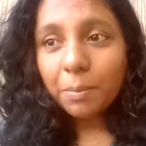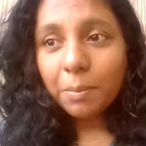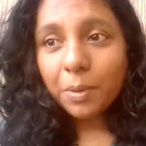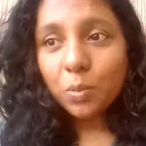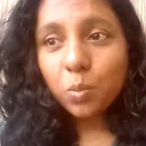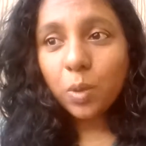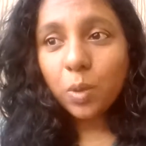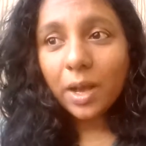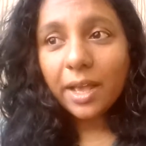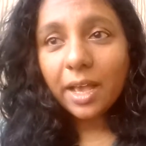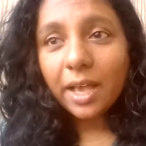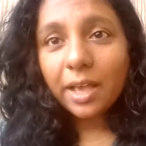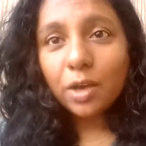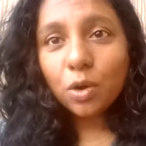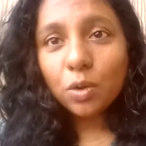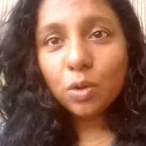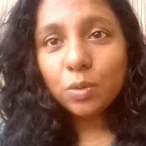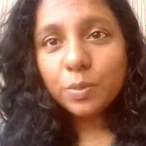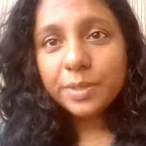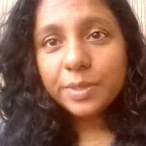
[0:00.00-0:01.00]
but why I
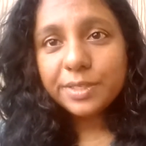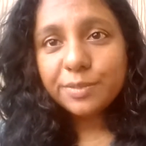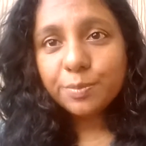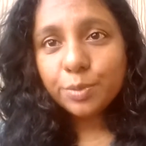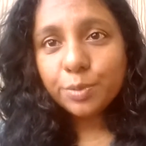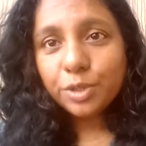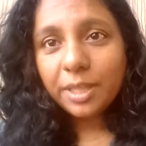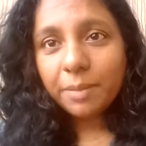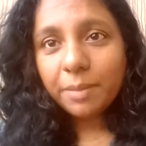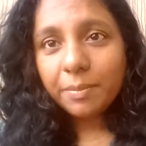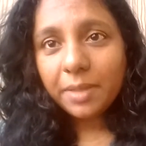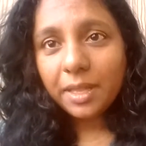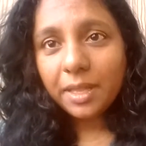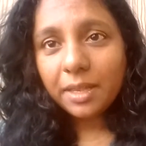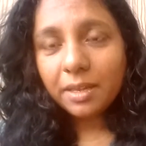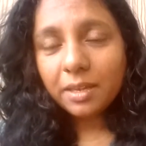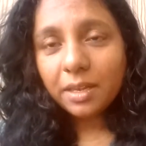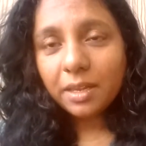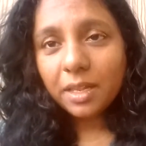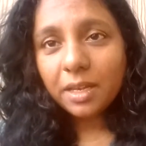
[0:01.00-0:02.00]
always put them
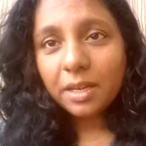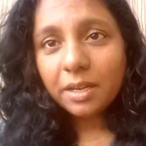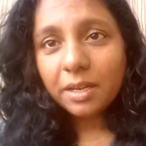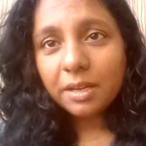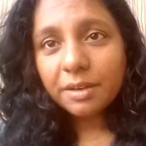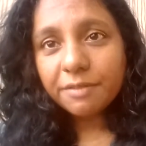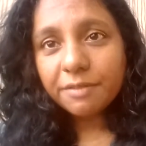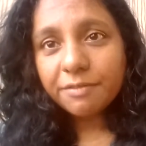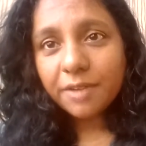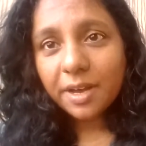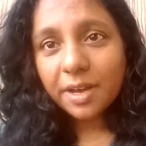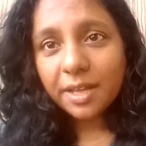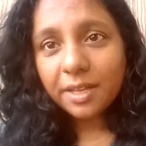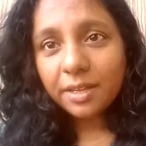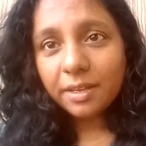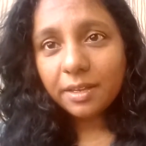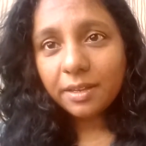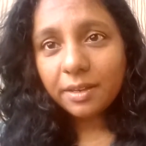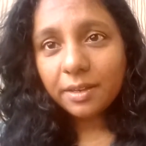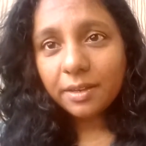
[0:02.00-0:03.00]
in a
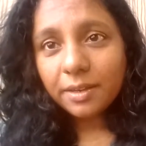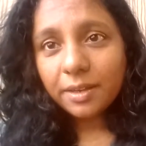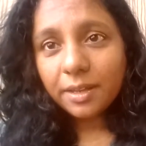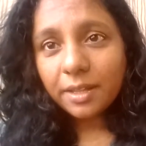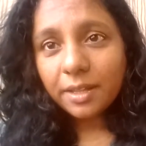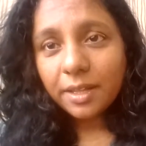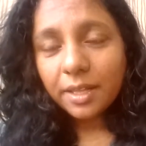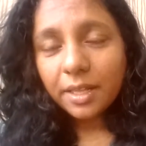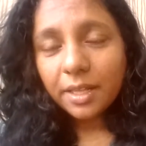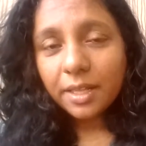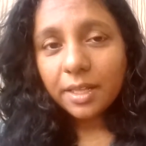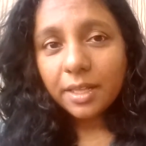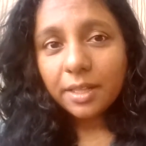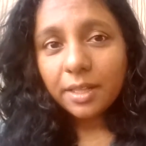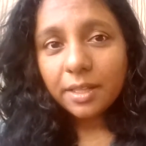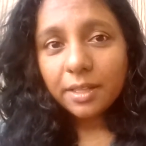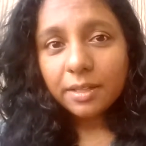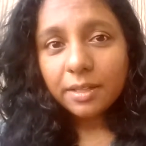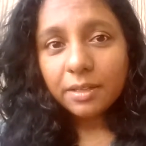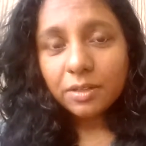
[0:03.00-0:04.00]
nervine,
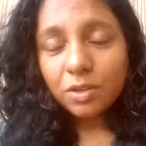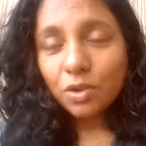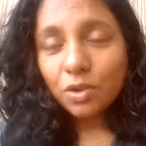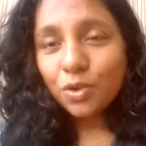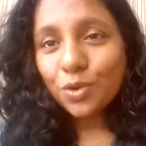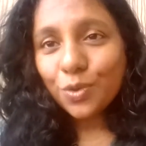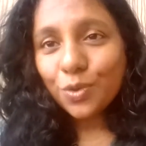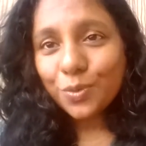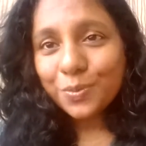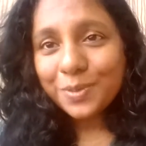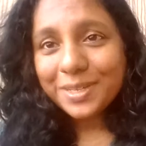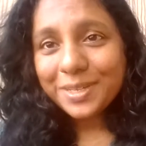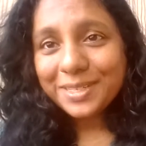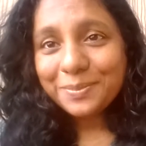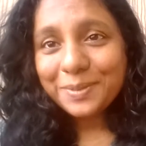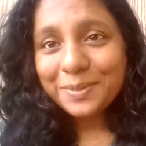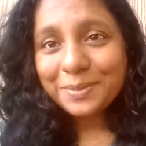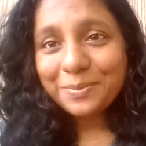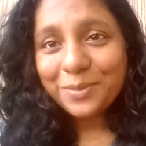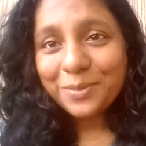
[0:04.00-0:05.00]
not
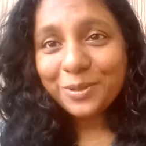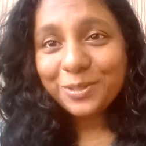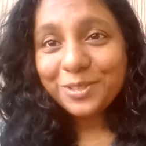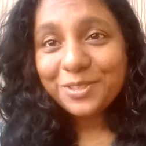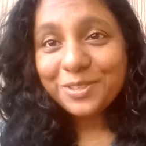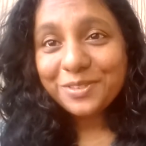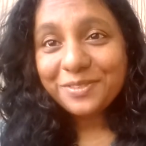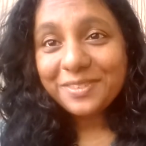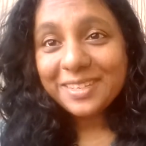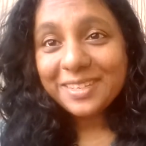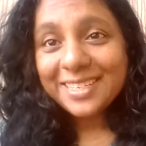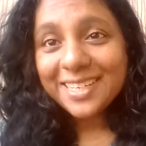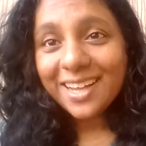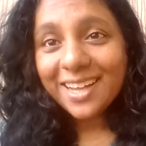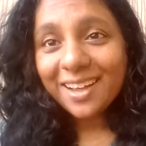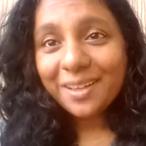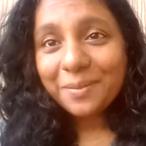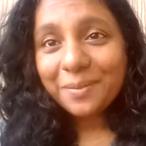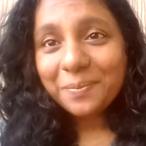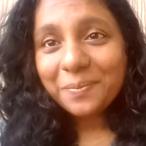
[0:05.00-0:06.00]
always, but most of the
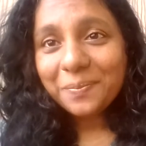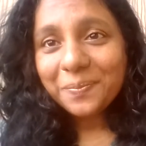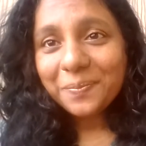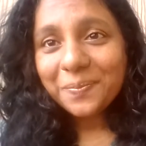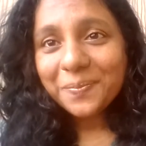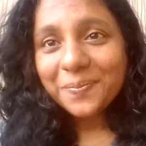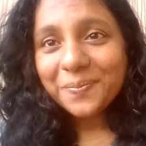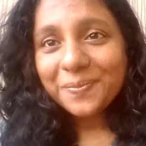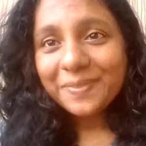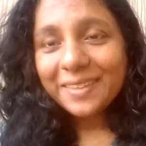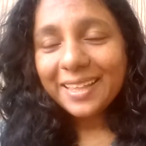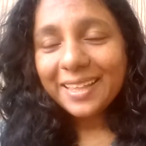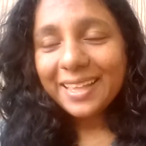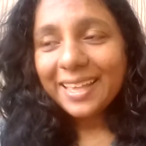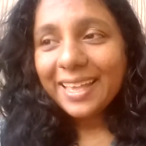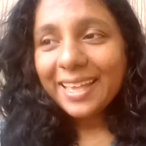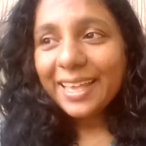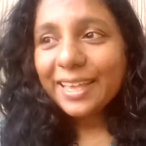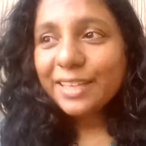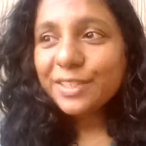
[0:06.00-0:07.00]
time,
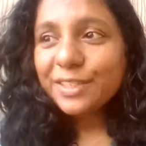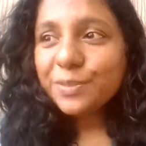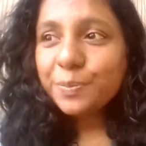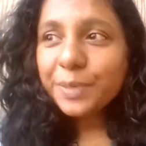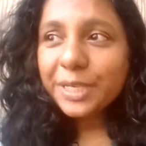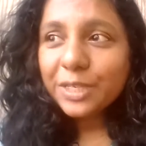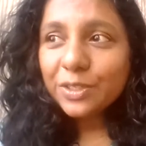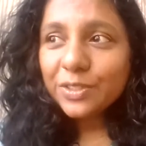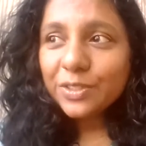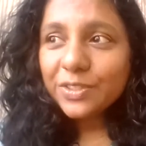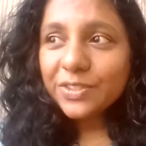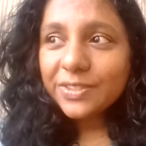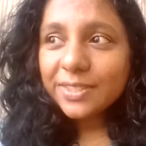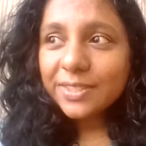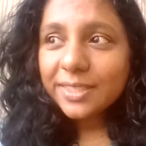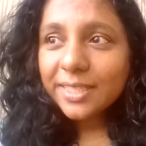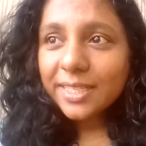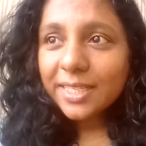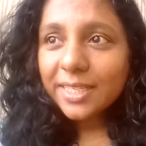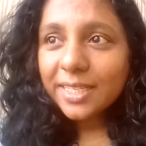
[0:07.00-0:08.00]
is
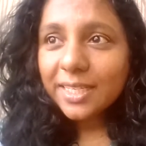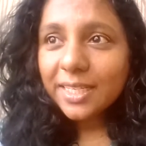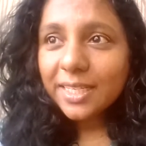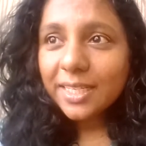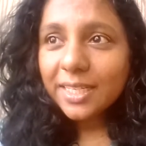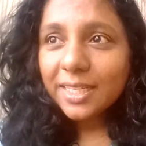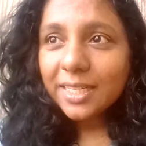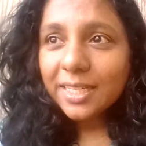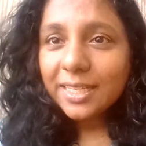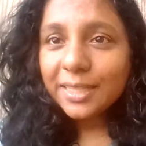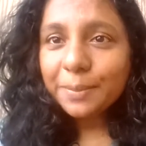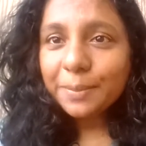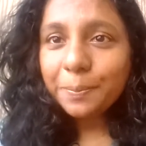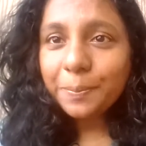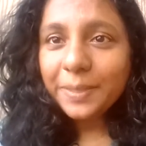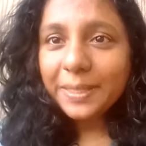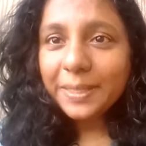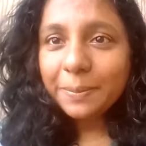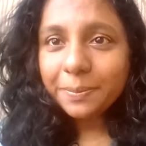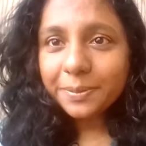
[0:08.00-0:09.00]
because the
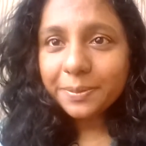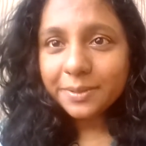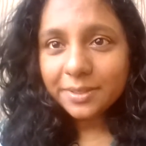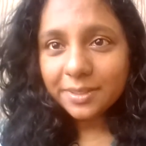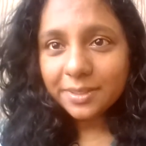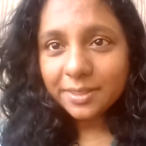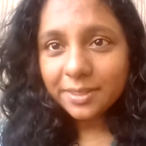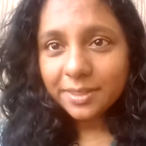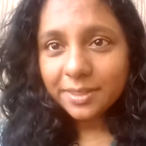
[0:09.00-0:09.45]
people